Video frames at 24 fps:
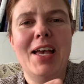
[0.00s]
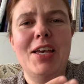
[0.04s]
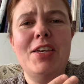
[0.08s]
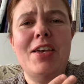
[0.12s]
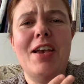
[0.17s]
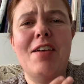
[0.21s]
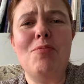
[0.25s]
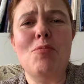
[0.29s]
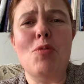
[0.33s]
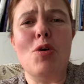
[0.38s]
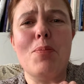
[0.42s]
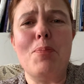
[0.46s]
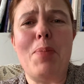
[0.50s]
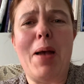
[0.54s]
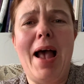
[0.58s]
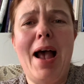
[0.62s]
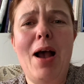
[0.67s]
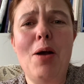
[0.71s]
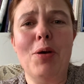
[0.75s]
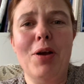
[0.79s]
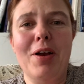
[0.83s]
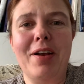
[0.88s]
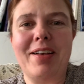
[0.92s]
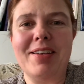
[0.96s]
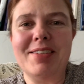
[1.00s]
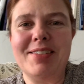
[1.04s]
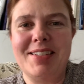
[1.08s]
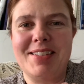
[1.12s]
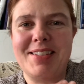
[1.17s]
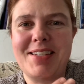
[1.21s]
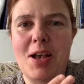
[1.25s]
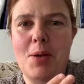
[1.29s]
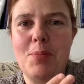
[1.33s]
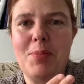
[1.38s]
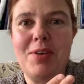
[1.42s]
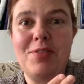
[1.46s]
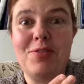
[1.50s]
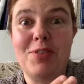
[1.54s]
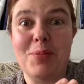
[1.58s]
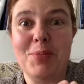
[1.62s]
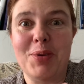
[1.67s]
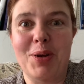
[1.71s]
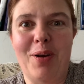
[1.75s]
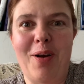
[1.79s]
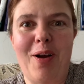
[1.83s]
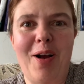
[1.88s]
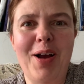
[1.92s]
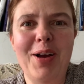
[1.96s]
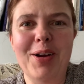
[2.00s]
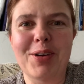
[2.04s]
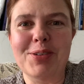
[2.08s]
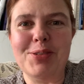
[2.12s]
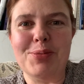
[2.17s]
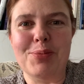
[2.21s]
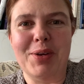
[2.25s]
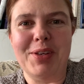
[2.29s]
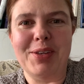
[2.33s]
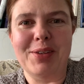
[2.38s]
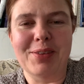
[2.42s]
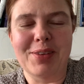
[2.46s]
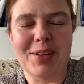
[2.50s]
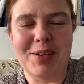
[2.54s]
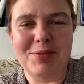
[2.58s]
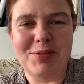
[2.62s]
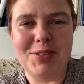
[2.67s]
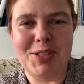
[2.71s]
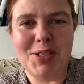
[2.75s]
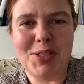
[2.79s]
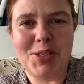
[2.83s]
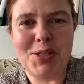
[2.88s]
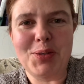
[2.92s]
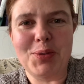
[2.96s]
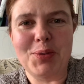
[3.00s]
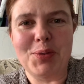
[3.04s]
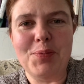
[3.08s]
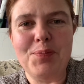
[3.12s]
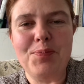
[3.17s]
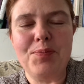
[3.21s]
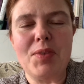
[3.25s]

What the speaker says: You have more power because it's coming from your heart, what you love to do.